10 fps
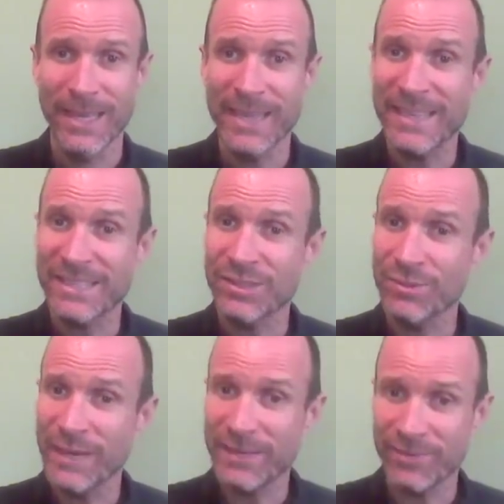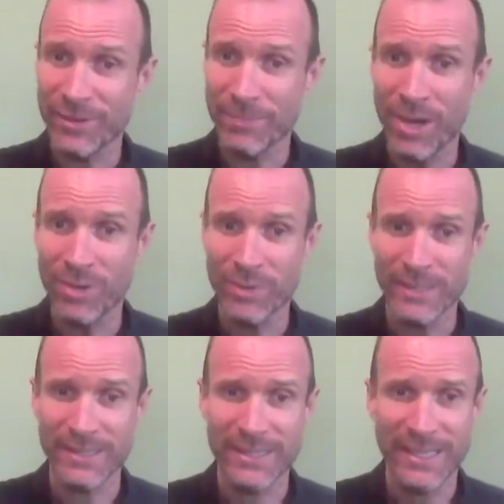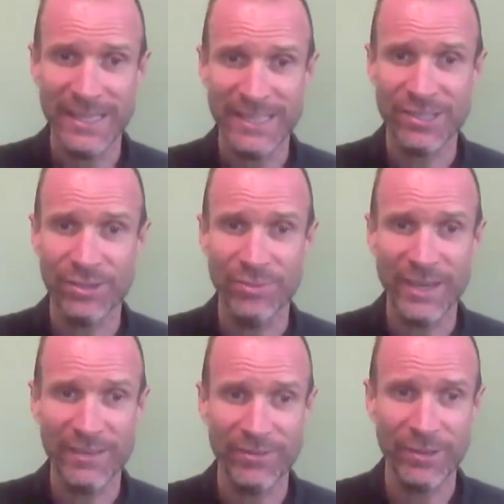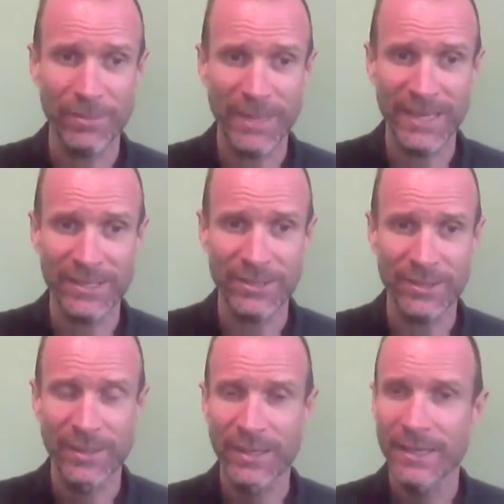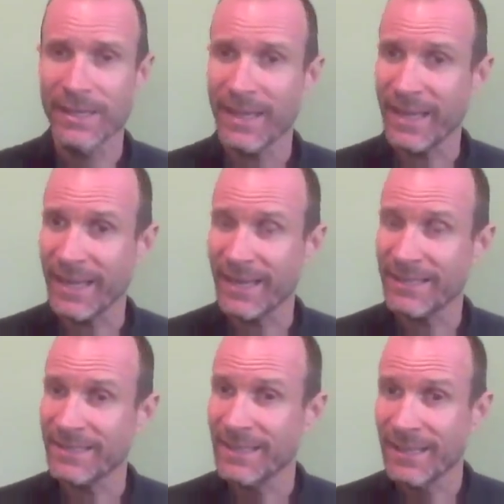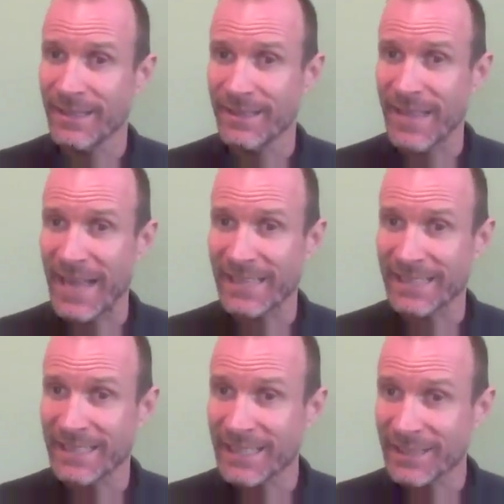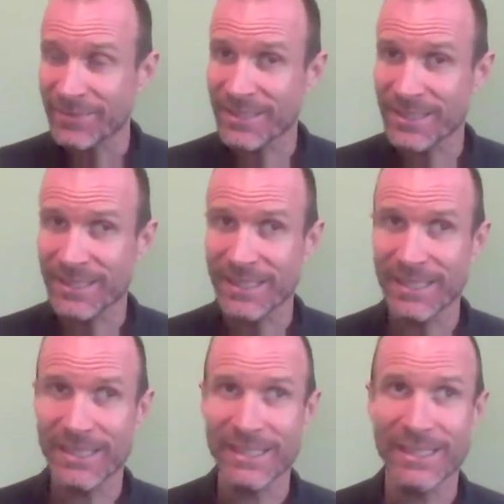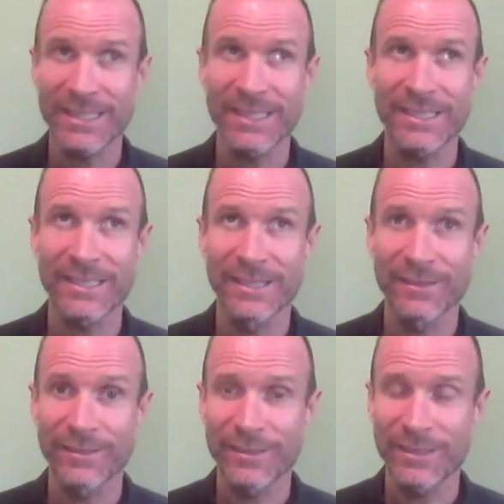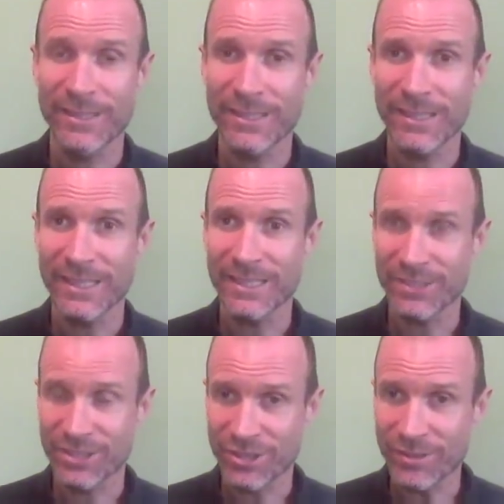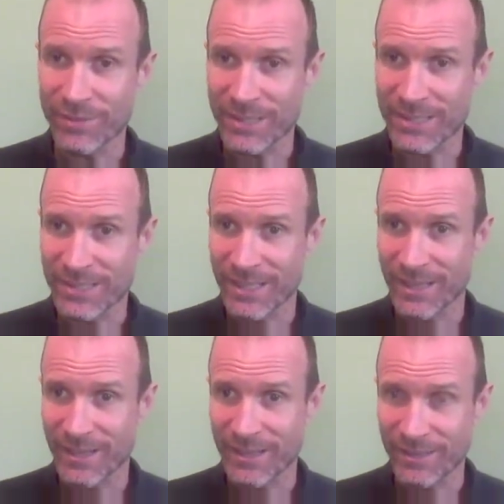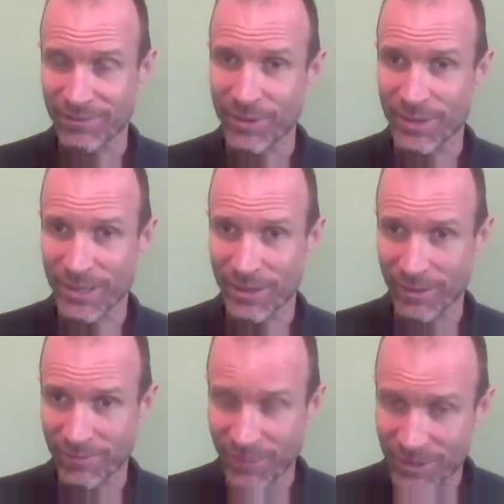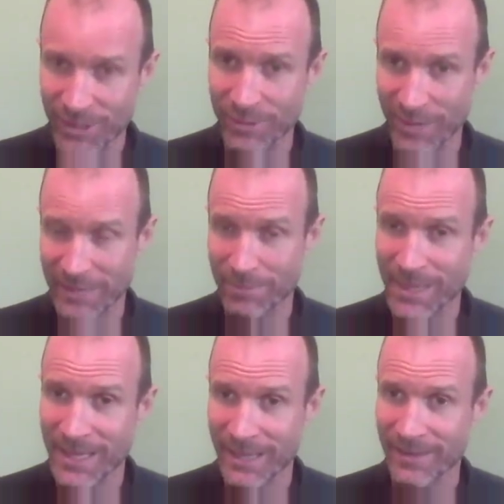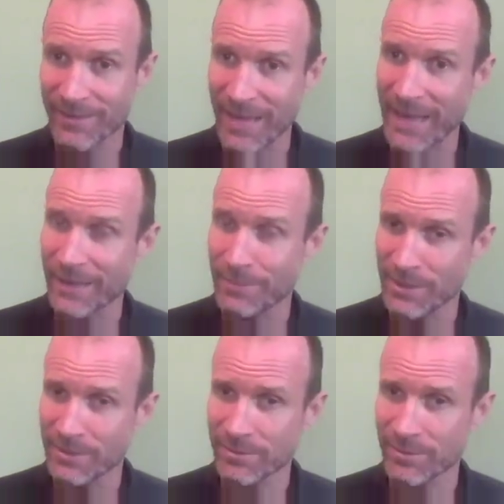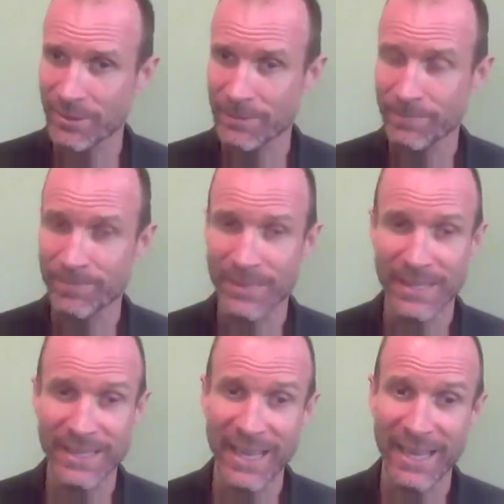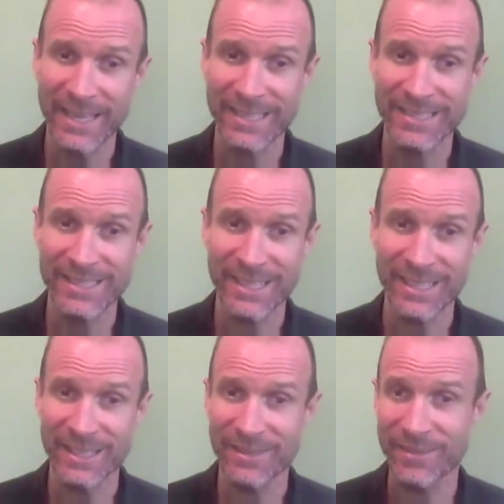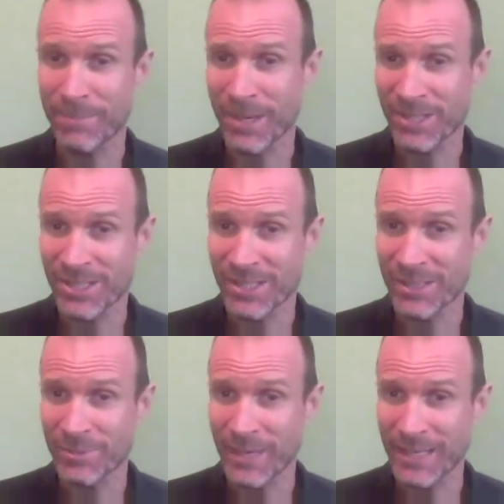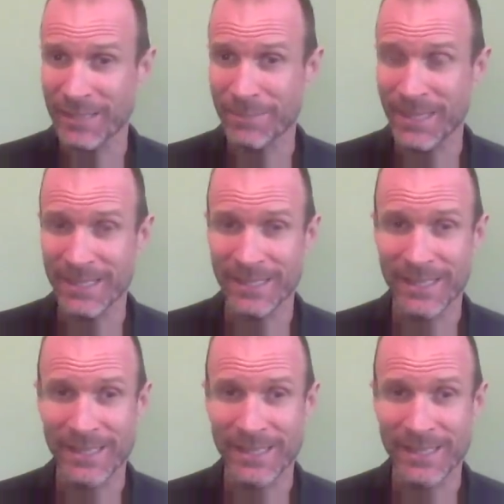And that's great for a poet. And that's great for a painter. And that gift in service for a fully awakened being, that could be useful. In the hands of a partially awakened being,